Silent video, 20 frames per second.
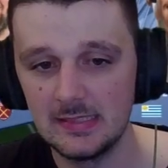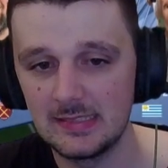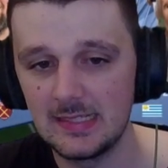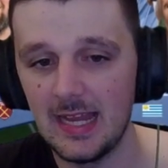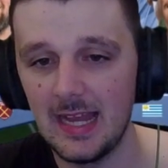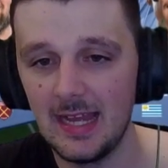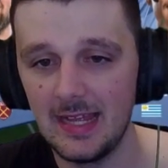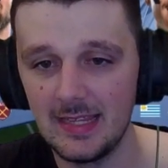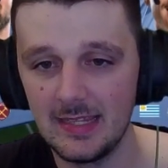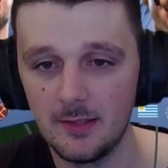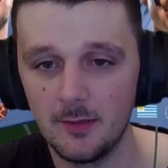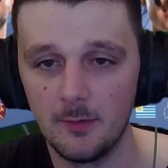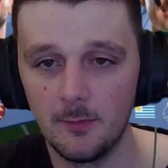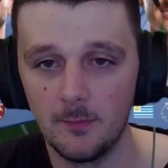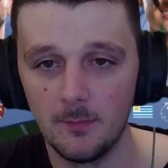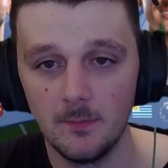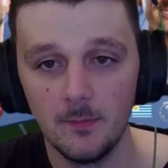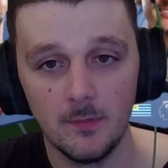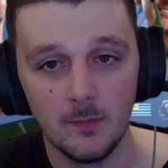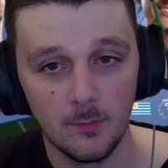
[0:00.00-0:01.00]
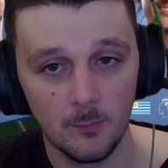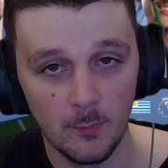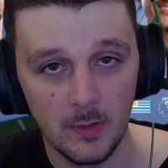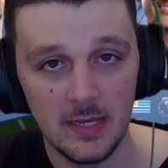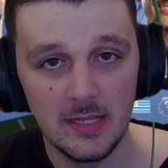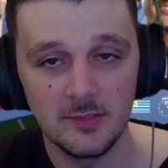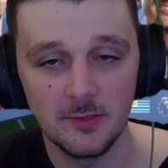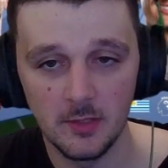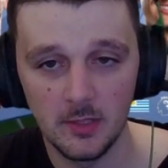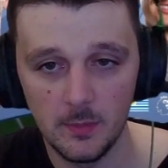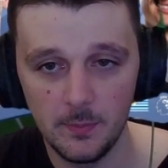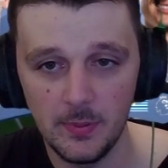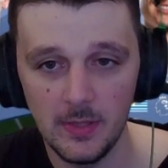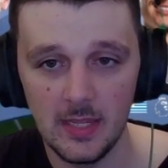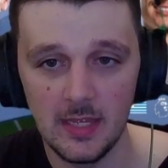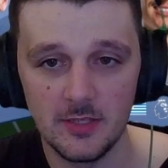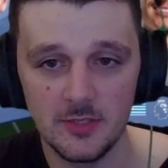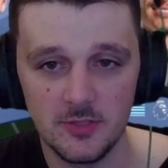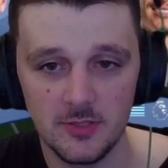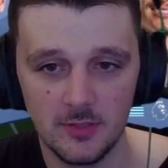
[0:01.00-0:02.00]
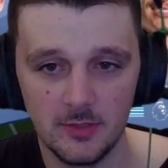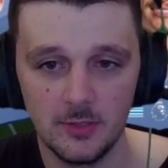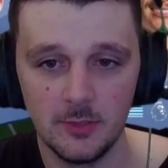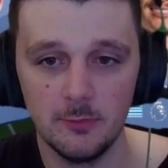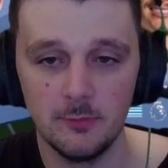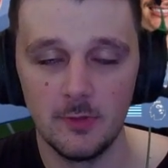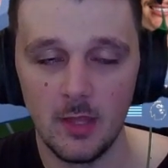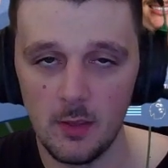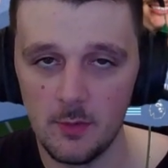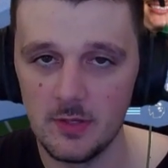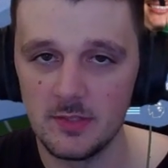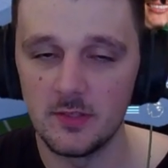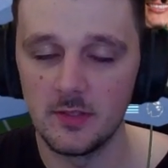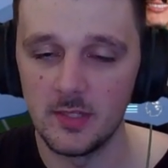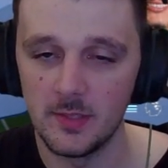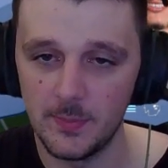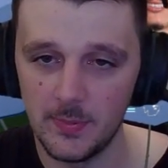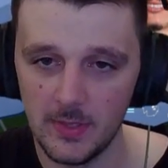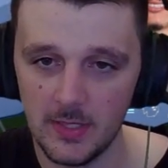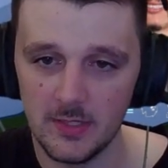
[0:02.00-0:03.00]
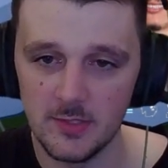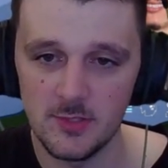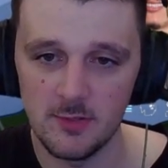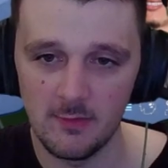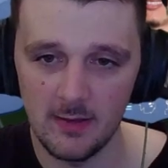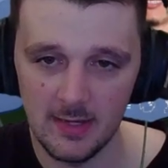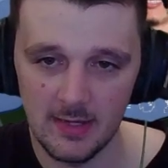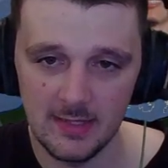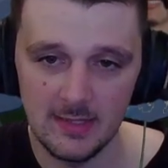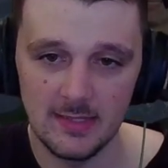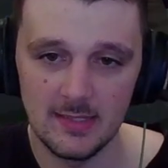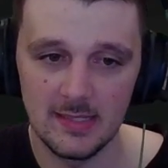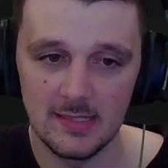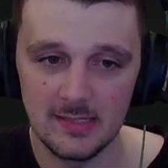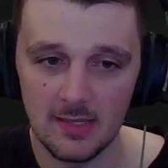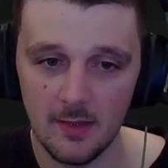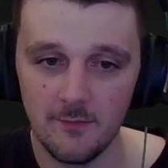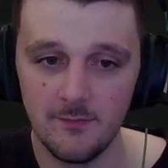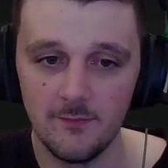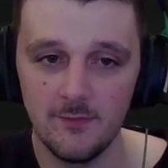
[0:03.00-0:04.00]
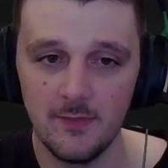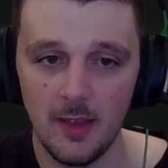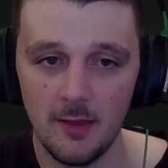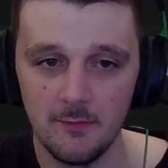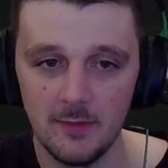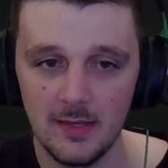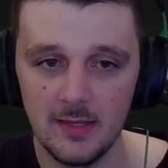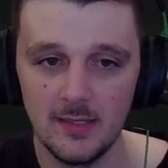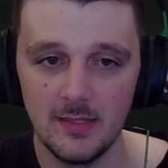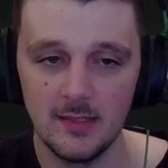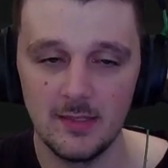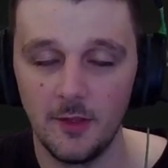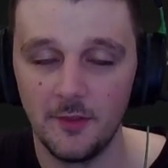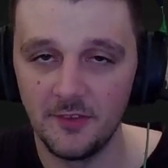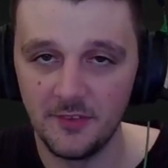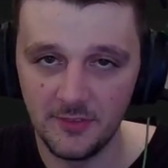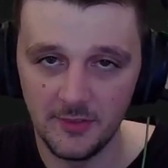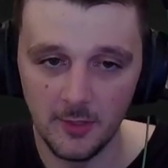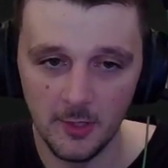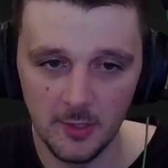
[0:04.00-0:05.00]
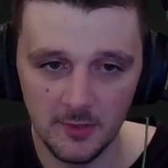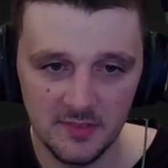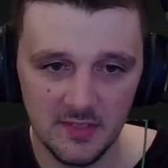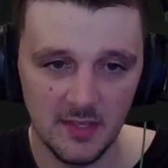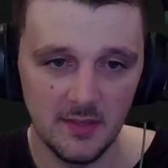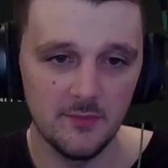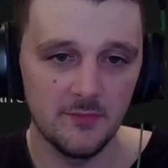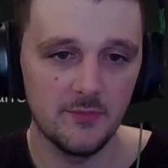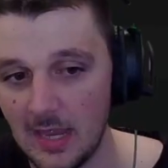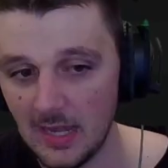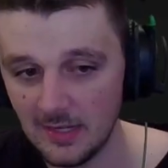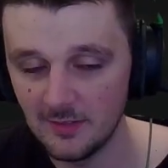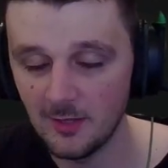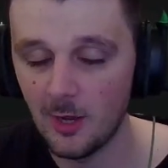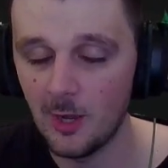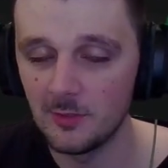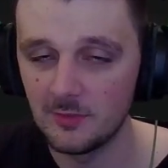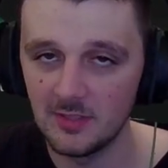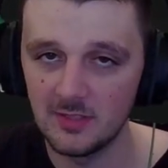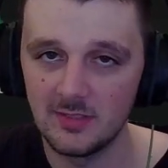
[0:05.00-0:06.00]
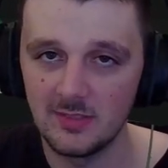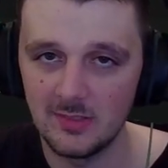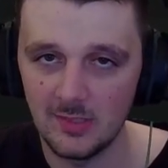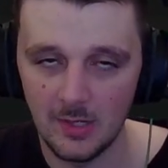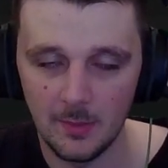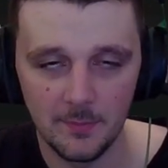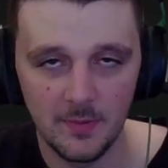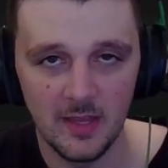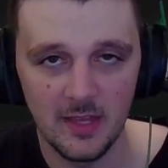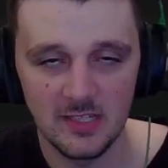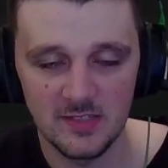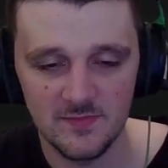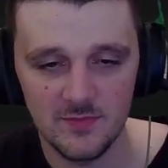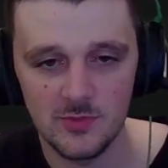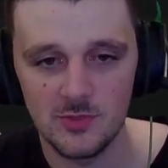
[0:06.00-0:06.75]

guy, when he's on the pitch, you know he's on the pitch, right? He is very assertive and he's hard to stop, that is for